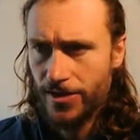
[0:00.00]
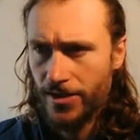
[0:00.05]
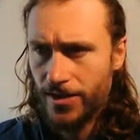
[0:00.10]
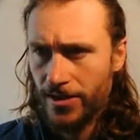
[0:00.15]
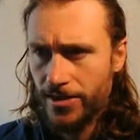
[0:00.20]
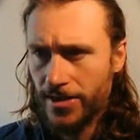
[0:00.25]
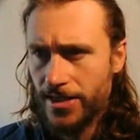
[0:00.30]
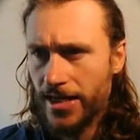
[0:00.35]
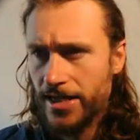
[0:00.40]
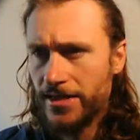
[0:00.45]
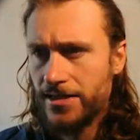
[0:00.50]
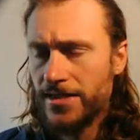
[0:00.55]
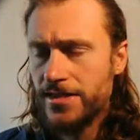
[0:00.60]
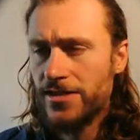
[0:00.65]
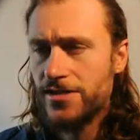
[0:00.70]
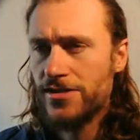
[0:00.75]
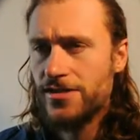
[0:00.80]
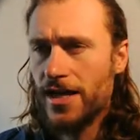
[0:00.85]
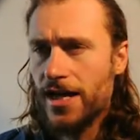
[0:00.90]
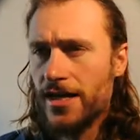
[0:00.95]
Then
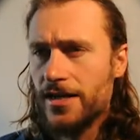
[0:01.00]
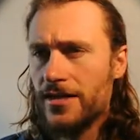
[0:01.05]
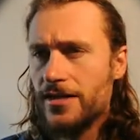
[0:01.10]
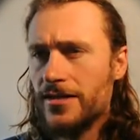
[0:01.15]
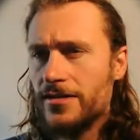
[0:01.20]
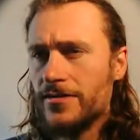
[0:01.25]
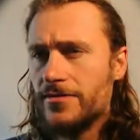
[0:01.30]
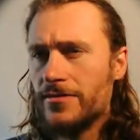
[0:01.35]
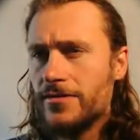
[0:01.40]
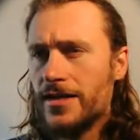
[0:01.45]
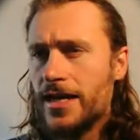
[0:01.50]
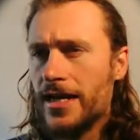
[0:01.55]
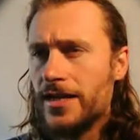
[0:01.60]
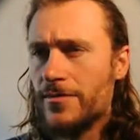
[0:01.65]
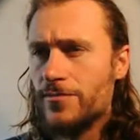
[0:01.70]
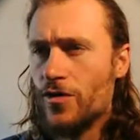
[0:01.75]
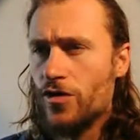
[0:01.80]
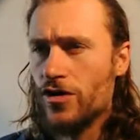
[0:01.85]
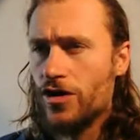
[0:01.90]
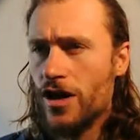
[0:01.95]
he's like
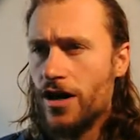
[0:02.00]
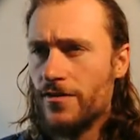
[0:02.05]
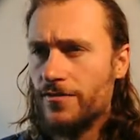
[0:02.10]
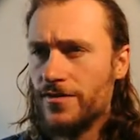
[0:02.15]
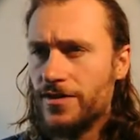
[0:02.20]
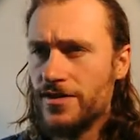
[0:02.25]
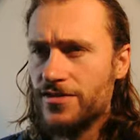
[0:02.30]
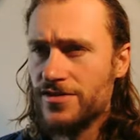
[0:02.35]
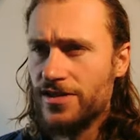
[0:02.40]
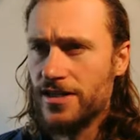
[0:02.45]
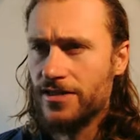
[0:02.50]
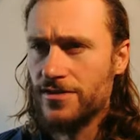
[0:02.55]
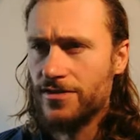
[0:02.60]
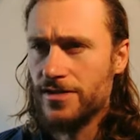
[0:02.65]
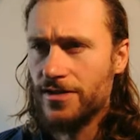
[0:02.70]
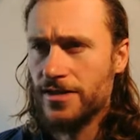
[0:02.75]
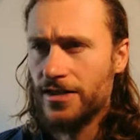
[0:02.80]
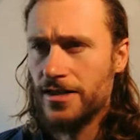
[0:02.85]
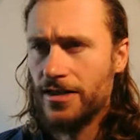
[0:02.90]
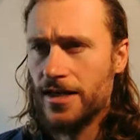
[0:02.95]
getting more confidence
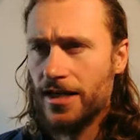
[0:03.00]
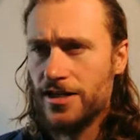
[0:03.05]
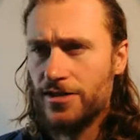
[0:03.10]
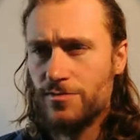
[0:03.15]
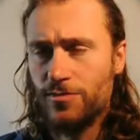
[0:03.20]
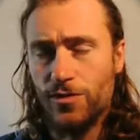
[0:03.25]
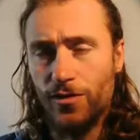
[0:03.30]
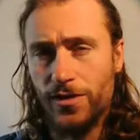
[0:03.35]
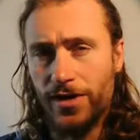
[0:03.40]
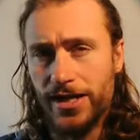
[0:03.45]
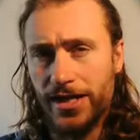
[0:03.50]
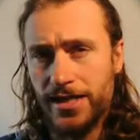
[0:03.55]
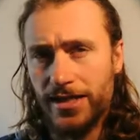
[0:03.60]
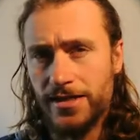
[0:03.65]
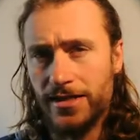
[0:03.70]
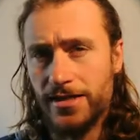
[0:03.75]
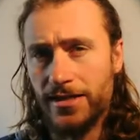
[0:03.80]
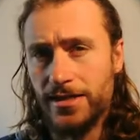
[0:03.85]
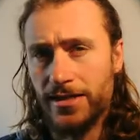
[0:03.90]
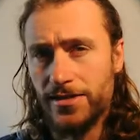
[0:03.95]
in exploring
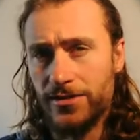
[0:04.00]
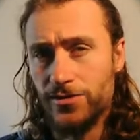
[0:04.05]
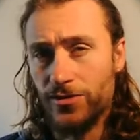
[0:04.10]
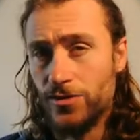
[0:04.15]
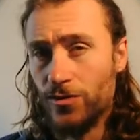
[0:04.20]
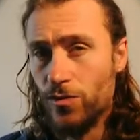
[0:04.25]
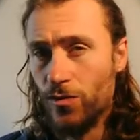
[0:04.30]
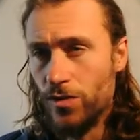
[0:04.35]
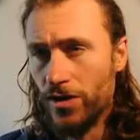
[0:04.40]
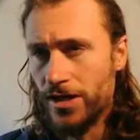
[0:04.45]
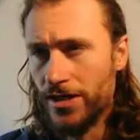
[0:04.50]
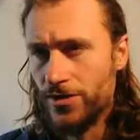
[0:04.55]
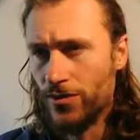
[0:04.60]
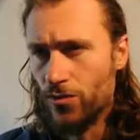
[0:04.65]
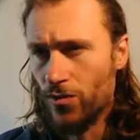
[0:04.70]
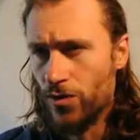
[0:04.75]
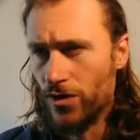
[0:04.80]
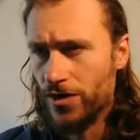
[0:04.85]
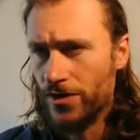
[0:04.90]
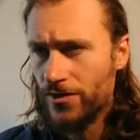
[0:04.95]
in the
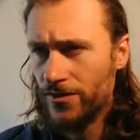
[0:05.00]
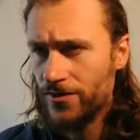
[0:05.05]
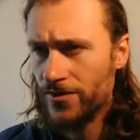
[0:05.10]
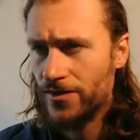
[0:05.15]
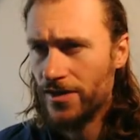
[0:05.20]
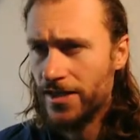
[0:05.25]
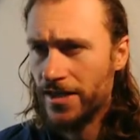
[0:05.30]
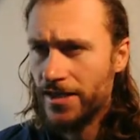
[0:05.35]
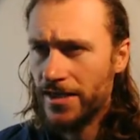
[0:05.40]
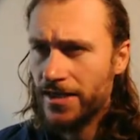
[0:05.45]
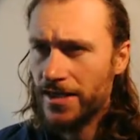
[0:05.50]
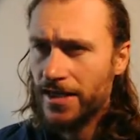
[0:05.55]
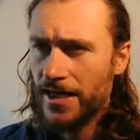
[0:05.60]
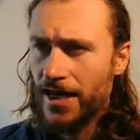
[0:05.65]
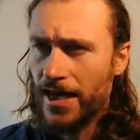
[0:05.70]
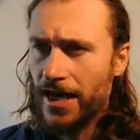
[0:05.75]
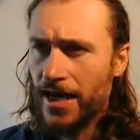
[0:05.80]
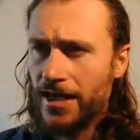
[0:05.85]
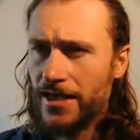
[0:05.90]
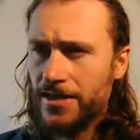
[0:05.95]
world,
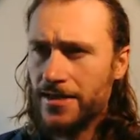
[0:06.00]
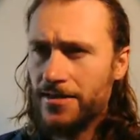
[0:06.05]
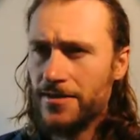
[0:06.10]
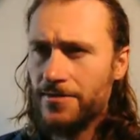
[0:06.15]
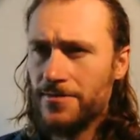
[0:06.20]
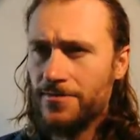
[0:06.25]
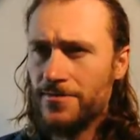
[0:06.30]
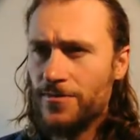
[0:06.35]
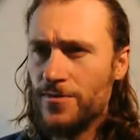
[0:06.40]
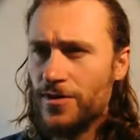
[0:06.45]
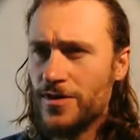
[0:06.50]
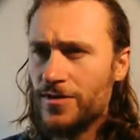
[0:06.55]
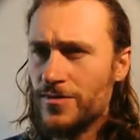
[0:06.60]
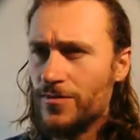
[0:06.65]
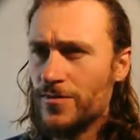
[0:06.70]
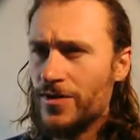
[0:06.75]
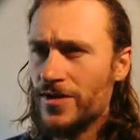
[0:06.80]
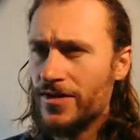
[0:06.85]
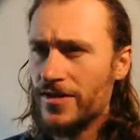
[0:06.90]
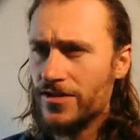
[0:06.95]
and
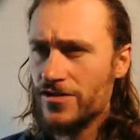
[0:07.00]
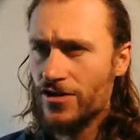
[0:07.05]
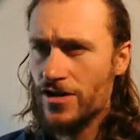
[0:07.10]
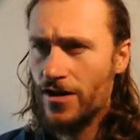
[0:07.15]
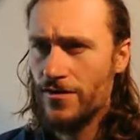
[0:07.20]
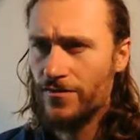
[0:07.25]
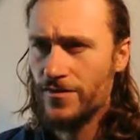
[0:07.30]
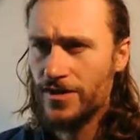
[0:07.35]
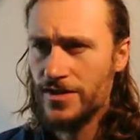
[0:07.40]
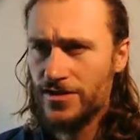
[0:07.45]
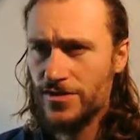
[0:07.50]
with this confidence